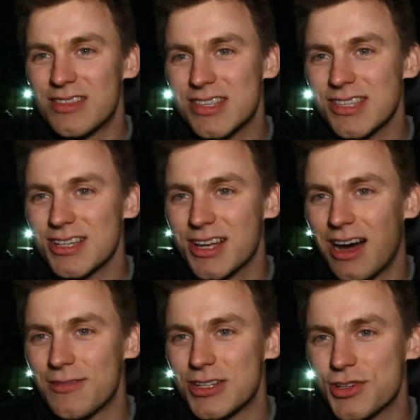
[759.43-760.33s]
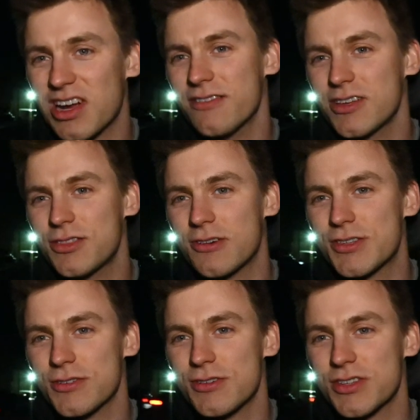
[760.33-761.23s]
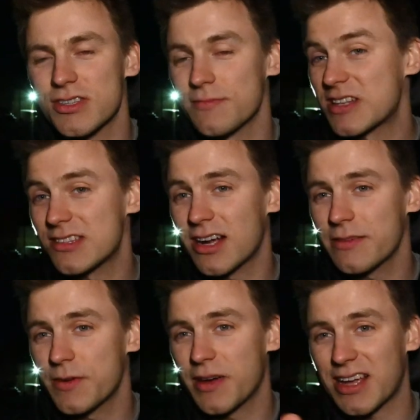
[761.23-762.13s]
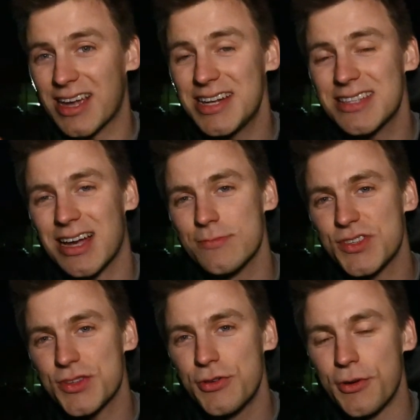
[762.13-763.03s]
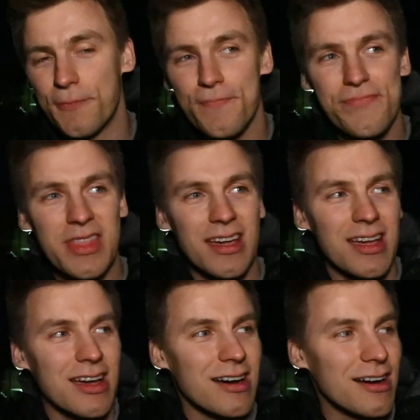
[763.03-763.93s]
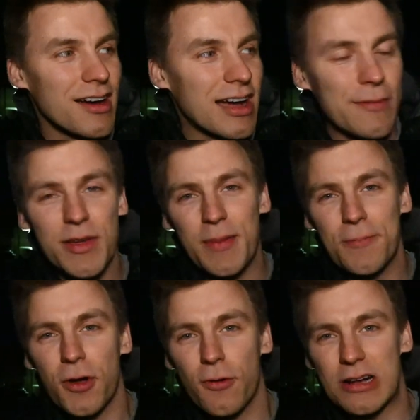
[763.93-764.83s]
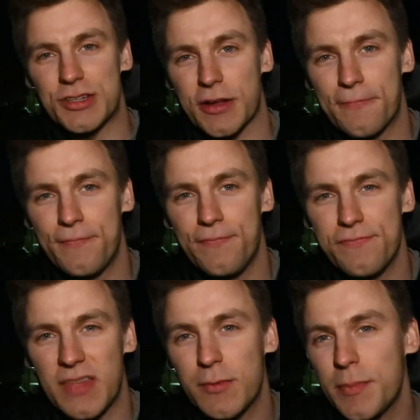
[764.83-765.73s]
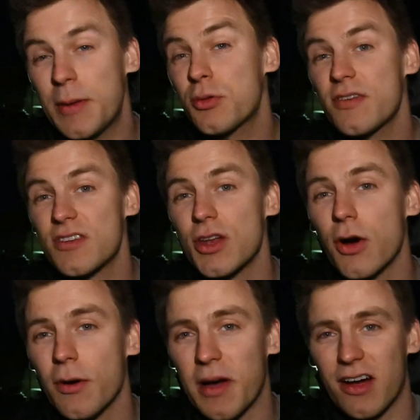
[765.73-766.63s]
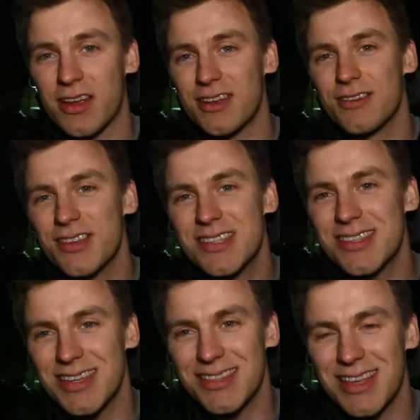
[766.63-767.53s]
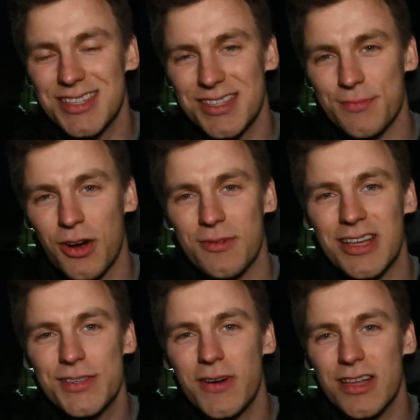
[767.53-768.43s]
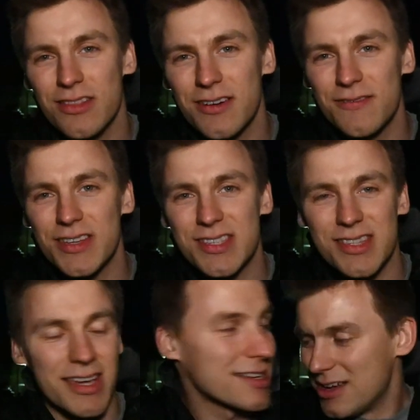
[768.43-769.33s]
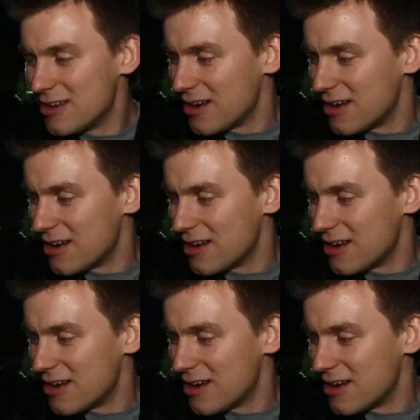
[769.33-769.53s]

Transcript: This is a comet traveling through our solar system that's not coming back anytime soon. How many people are watching? How many people even know about it? You know, that's the, that's the moment. That's why I love these things.